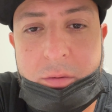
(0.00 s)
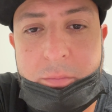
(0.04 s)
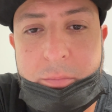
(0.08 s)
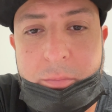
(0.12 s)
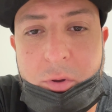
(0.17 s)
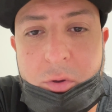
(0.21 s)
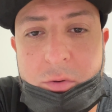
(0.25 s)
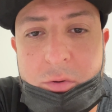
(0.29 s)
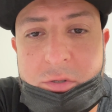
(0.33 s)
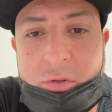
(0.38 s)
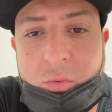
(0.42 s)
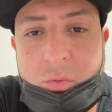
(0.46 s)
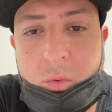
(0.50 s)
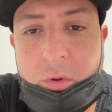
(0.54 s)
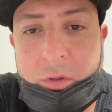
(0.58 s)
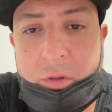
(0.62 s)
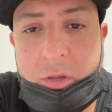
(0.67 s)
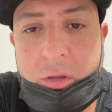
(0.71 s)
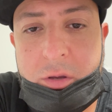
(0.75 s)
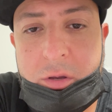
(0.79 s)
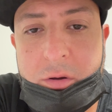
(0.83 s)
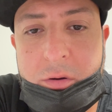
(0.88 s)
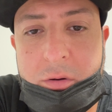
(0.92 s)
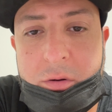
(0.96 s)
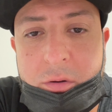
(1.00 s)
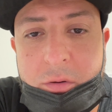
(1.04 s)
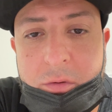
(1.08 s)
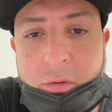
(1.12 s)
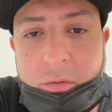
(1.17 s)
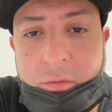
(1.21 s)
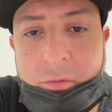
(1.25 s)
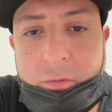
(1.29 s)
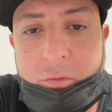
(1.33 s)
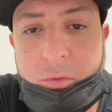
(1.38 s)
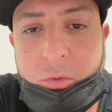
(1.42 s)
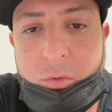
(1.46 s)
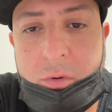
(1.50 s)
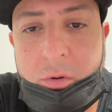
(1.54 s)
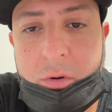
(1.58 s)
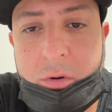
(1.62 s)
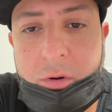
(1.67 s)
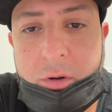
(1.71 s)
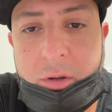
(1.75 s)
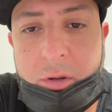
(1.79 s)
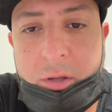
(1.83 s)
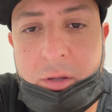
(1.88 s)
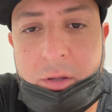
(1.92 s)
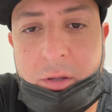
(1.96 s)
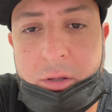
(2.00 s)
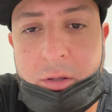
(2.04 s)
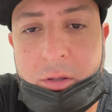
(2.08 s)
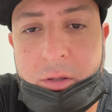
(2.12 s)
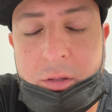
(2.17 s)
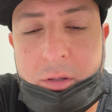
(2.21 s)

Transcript: post 1 year for